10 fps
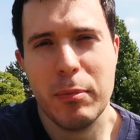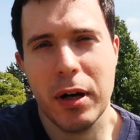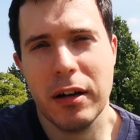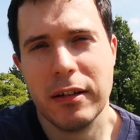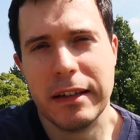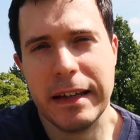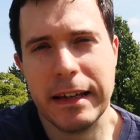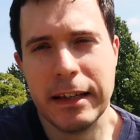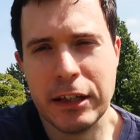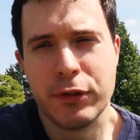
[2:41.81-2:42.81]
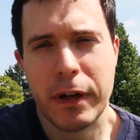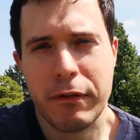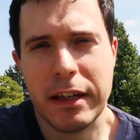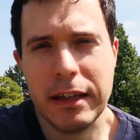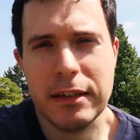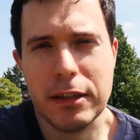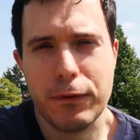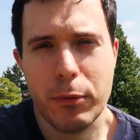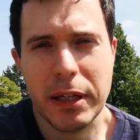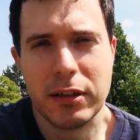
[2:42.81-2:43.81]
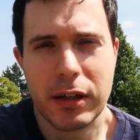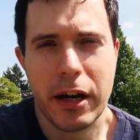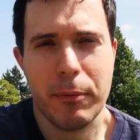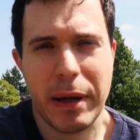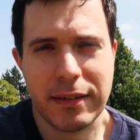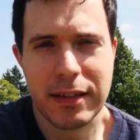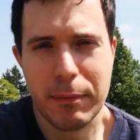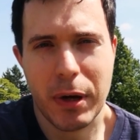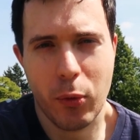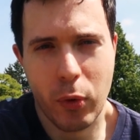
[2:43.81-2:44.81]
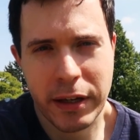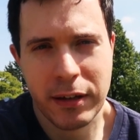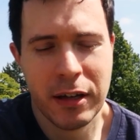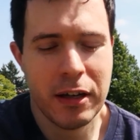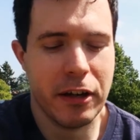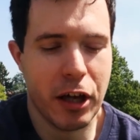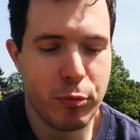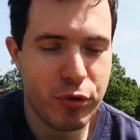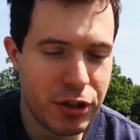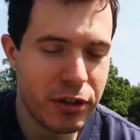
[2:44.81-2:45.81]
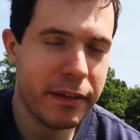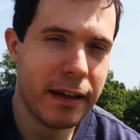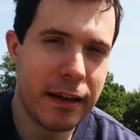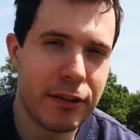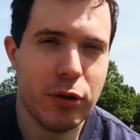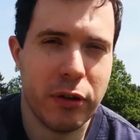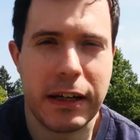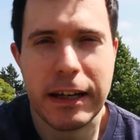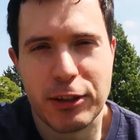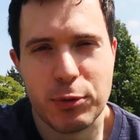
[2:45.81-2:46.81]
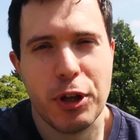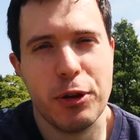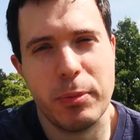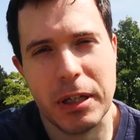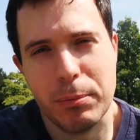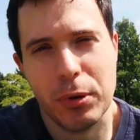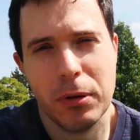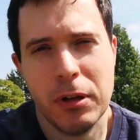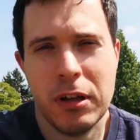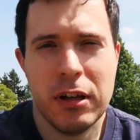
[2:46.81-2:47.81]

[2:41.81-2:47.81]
but it is very easy for me to kind of maintain my weight, and I appreciate that that's not the case with other people,